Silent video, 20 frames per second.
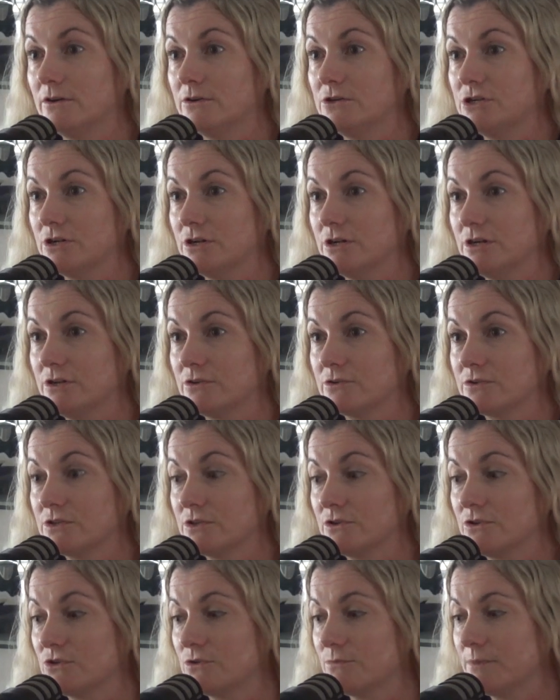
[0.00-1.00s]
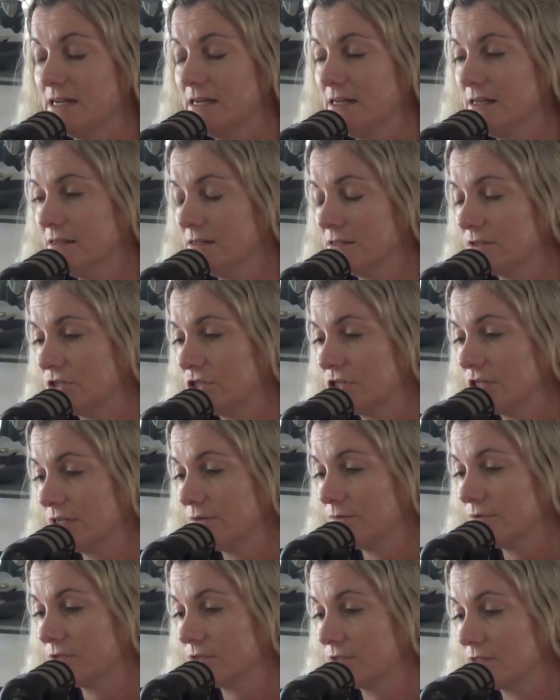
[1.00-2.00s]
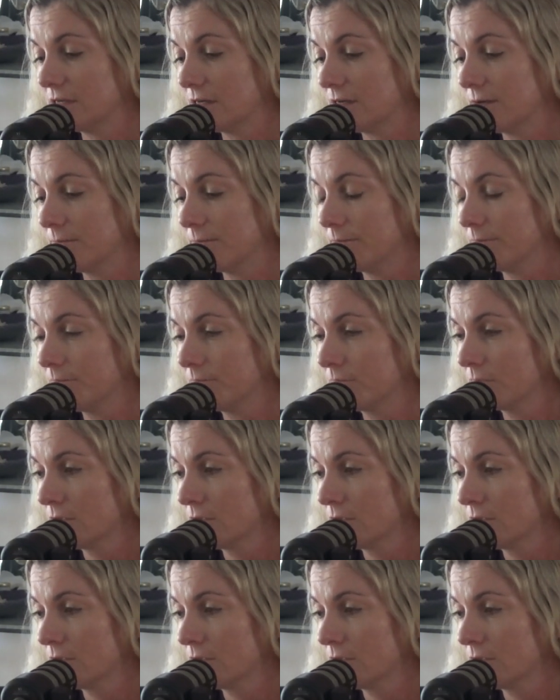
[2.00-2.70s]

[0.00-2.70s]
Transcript: journey on social media. So she was kind